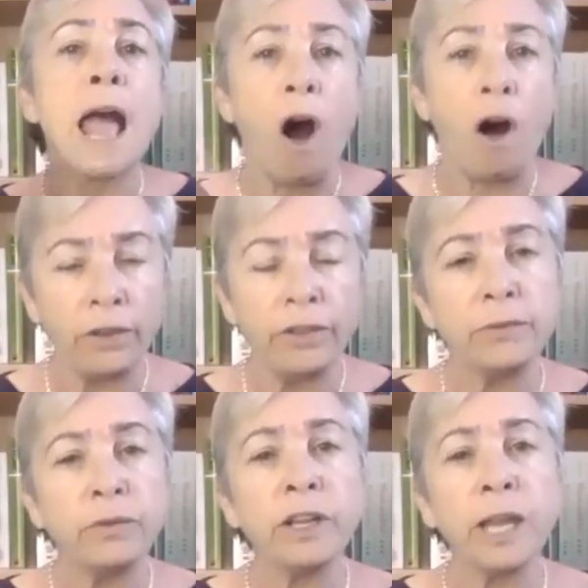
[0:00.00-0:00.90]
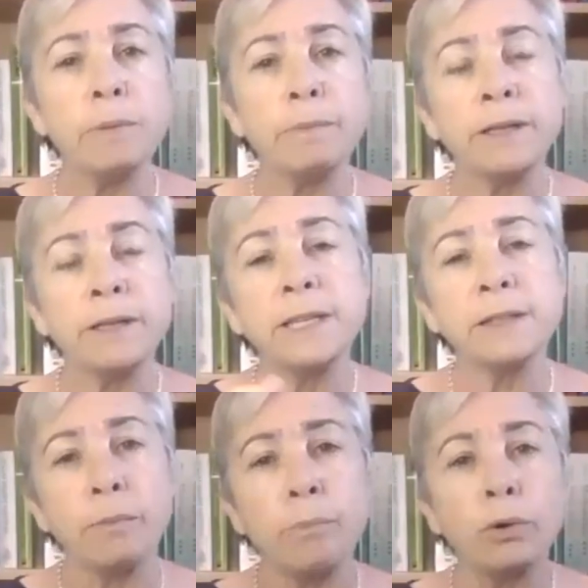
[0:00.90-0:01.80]
all of the different capabilities
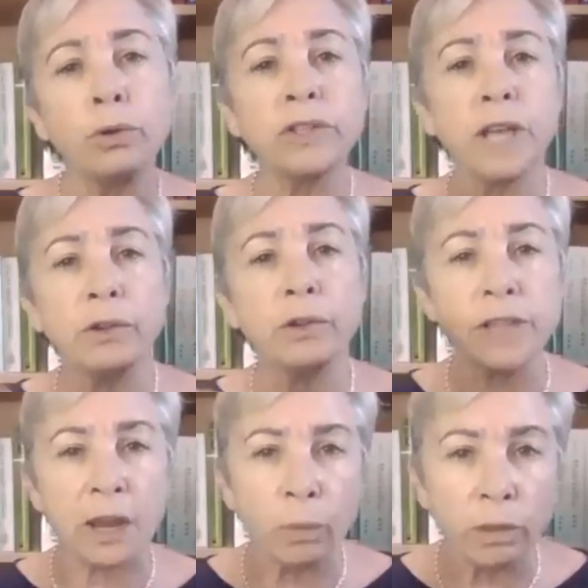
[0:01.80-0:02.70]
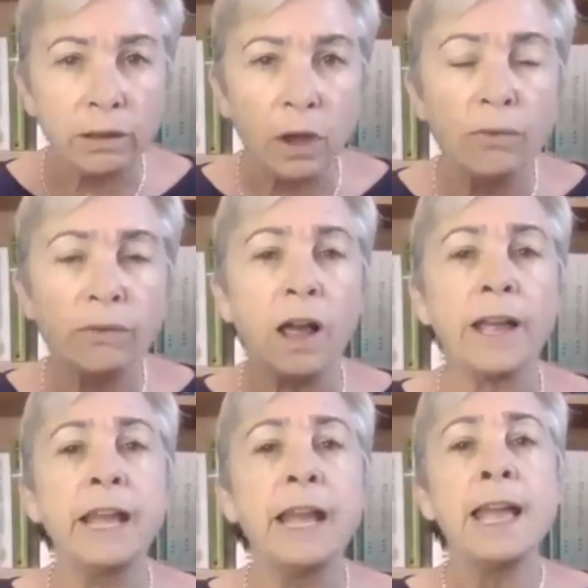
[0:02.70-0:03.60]
on motorcycles and with low
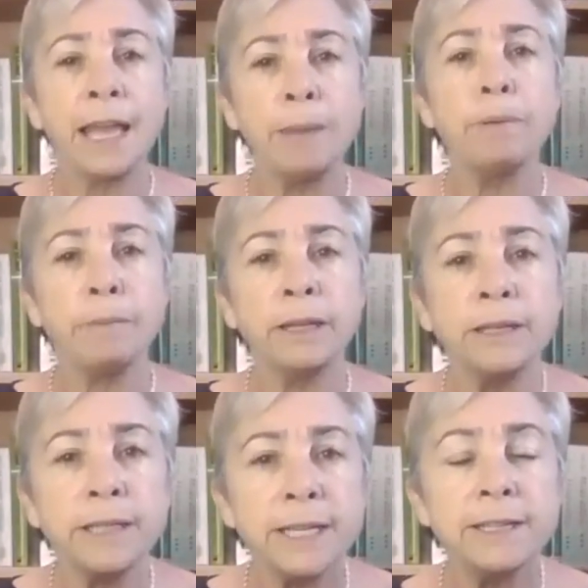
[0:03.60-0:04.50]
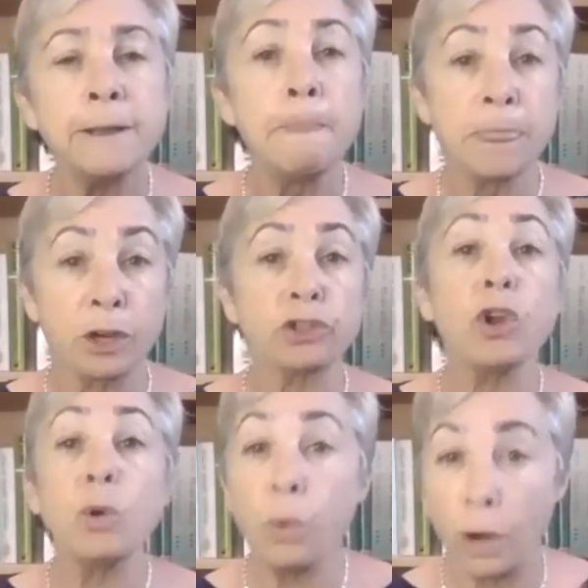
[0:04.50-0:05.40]
flying capabilities. There's
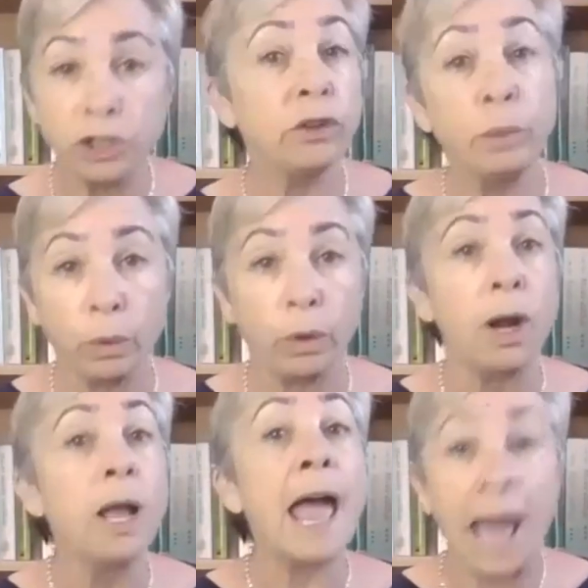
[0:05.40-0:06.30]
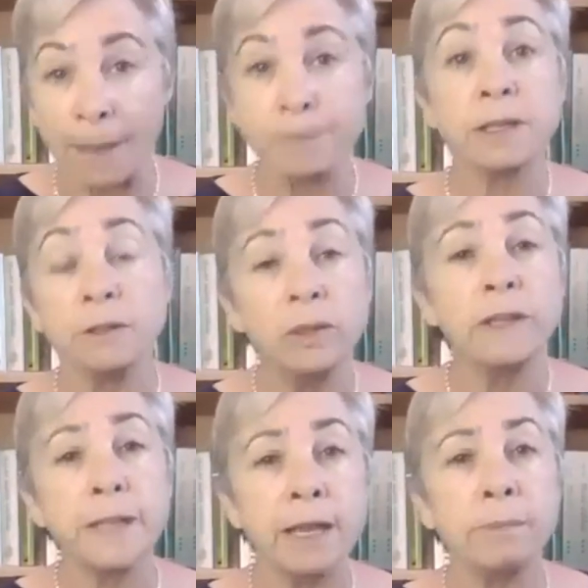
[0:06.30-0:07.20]
no question that we were absolutely
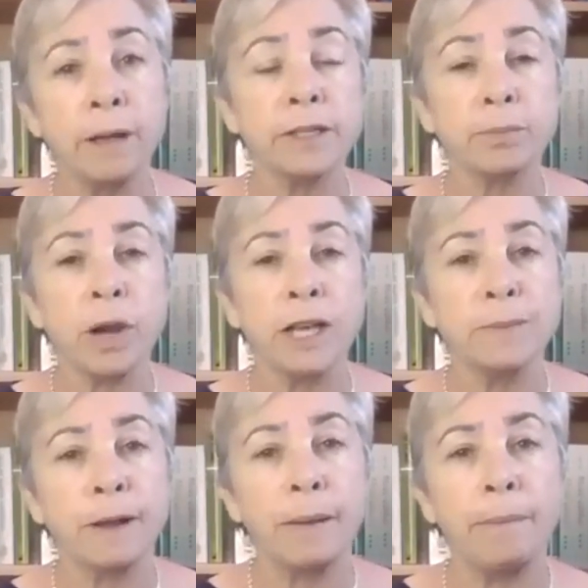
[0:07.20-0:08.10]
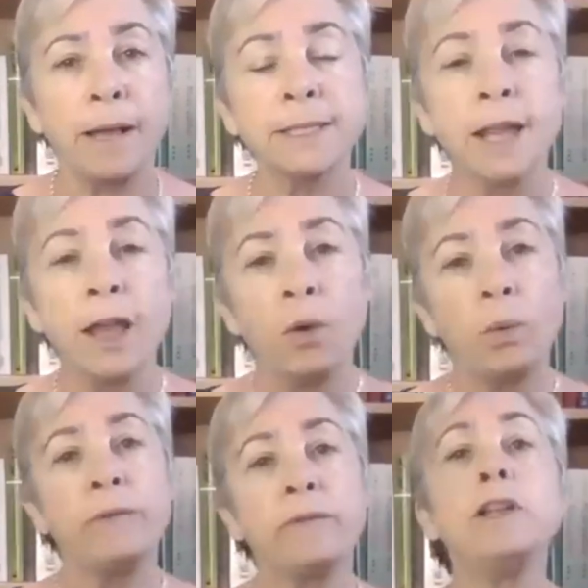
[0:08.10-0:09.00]
taken by surprise by Hamas.
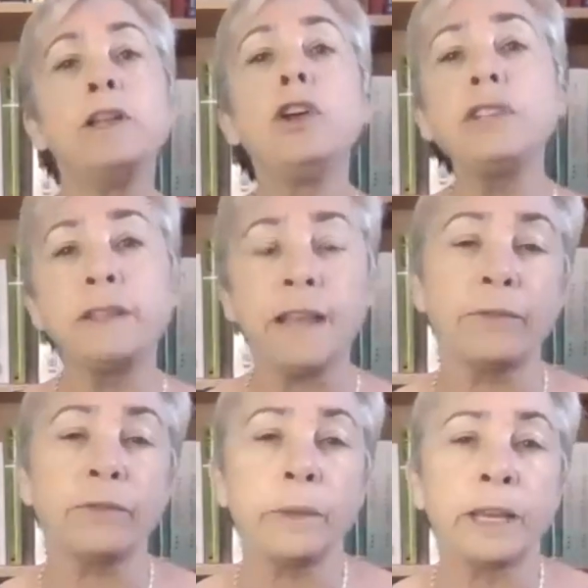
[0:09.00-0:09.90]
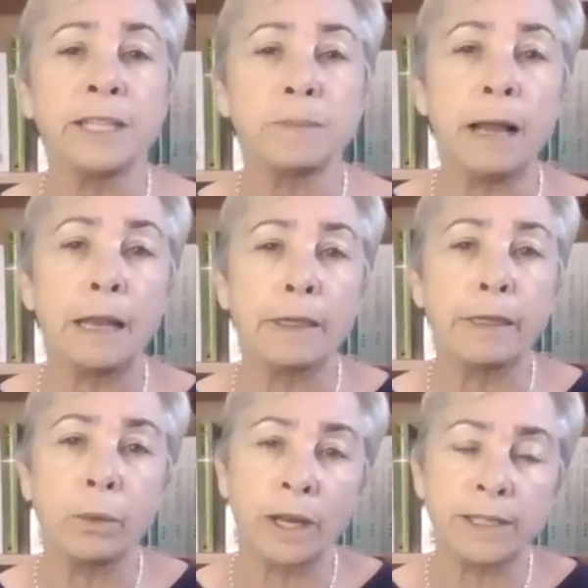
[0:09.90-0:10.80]
We've looked at that from the Hezbollah
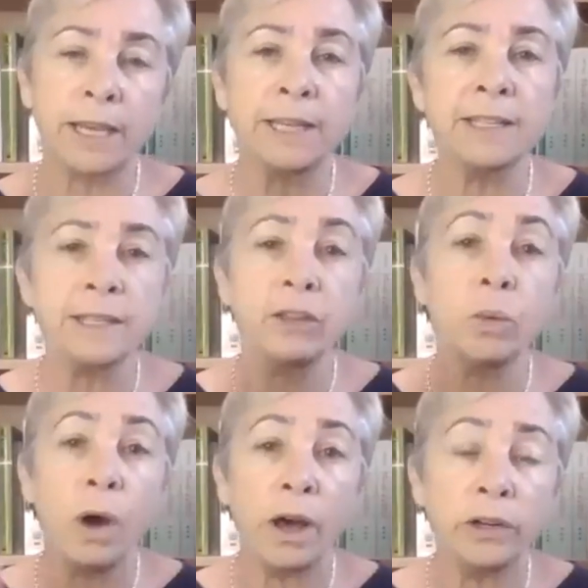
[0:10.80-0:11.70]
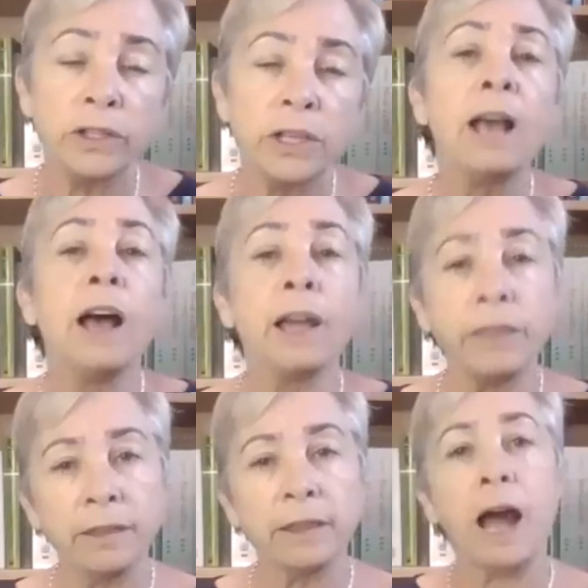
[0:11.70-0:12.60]
thing. When I say testing the waters, I
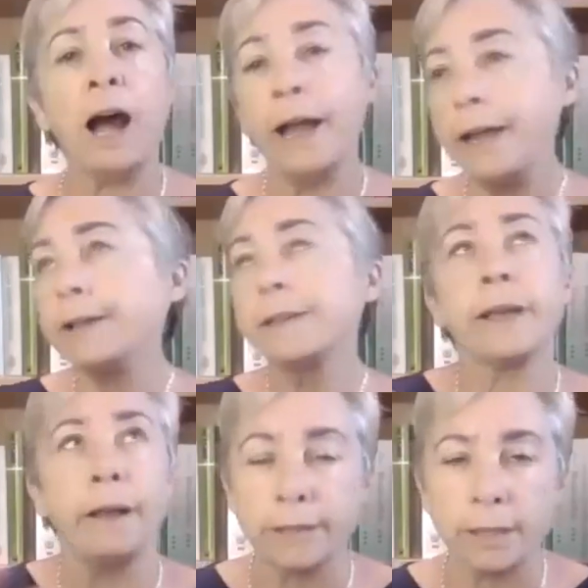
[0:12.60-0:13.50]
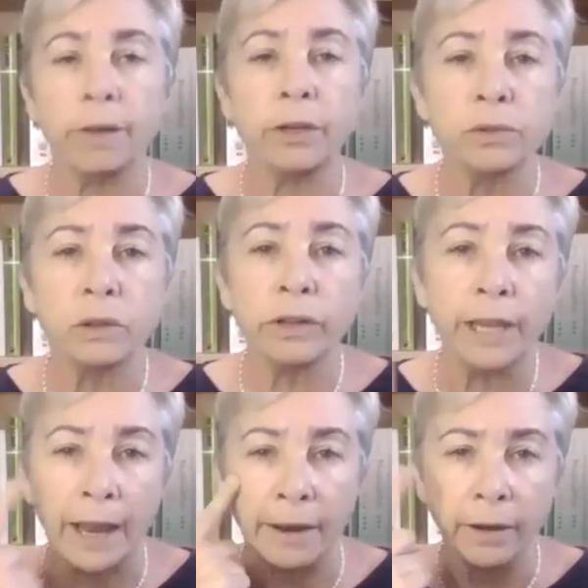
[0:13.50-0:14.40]
think that I, as somebody who's
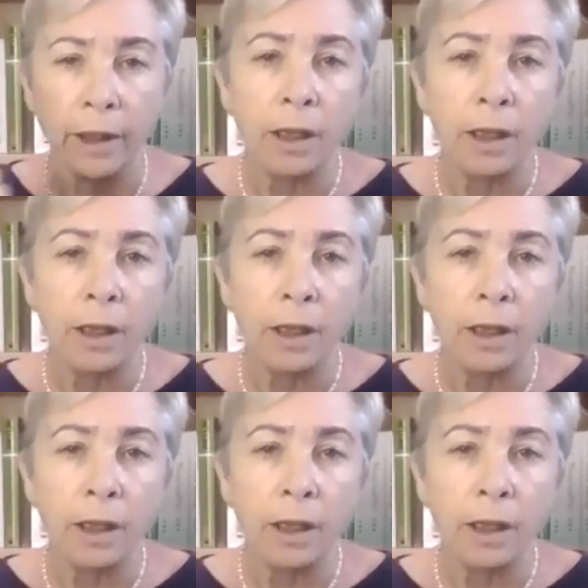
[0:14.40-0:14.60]
looking at